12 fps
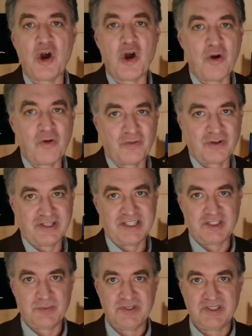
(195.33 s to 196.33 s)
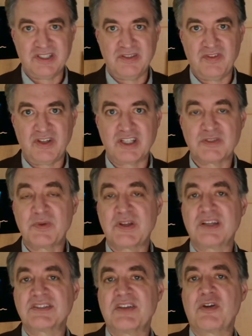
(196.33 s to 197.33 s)
overly specific is
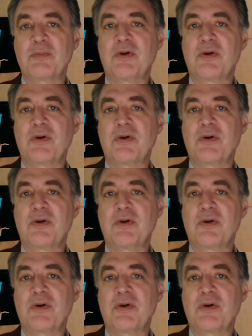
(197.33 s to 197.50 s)
because every